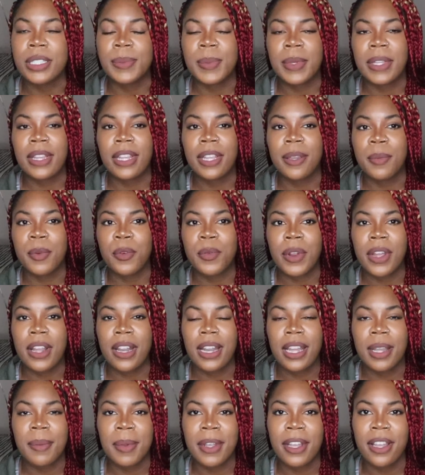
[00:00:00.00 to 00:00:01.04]
spent them
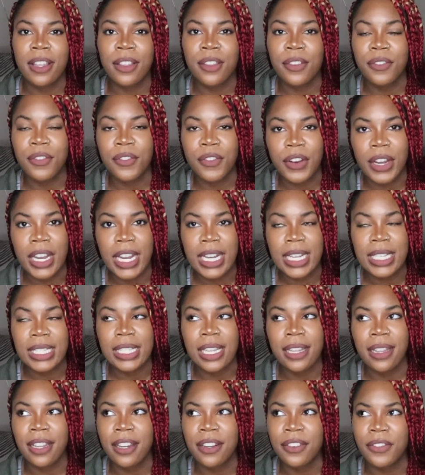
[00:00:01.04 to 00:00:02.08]
around like my other friends
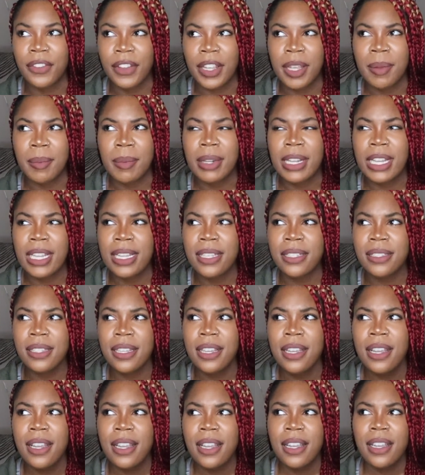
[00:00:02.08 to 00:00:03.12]
and their families.
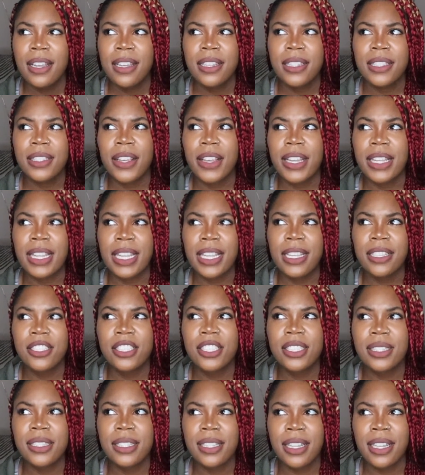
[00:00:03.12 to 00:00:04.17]
So I think
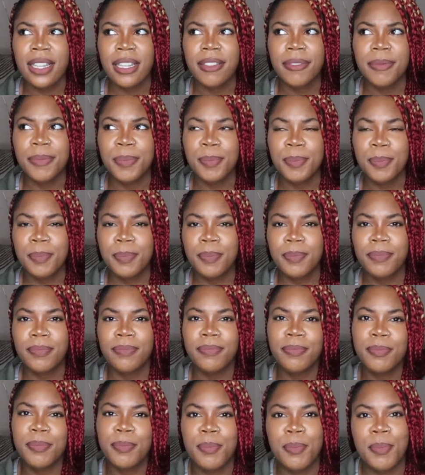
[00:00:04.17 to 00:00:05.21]
just like
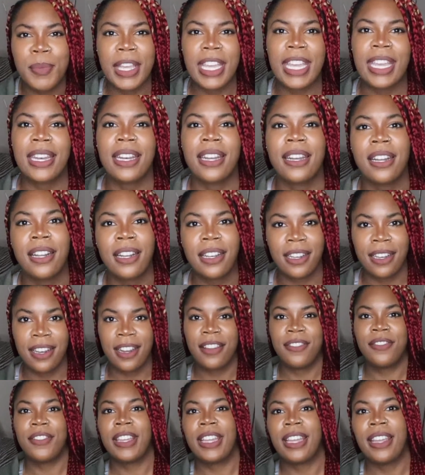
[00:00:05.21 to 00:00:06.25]
being in a
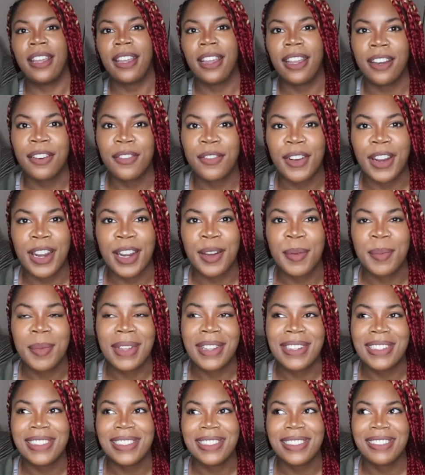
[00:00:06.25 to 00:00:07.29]
loving
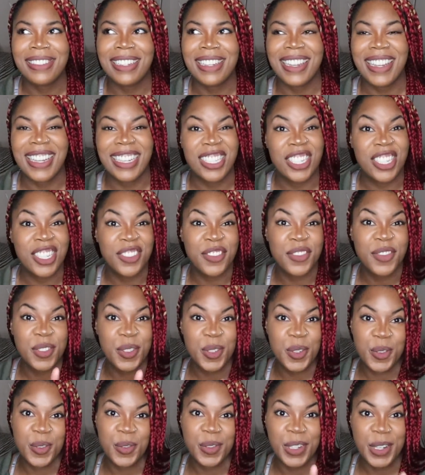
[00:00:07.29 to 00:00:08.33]
environment and good
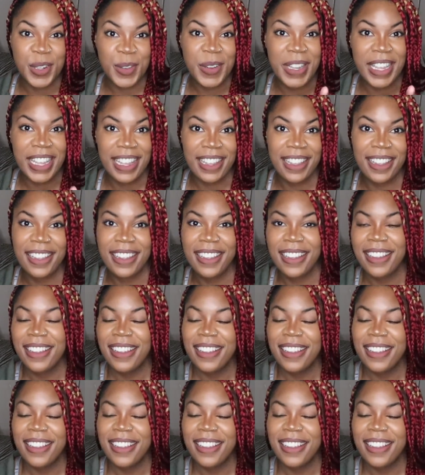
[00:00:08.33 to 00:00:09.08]
food, okay?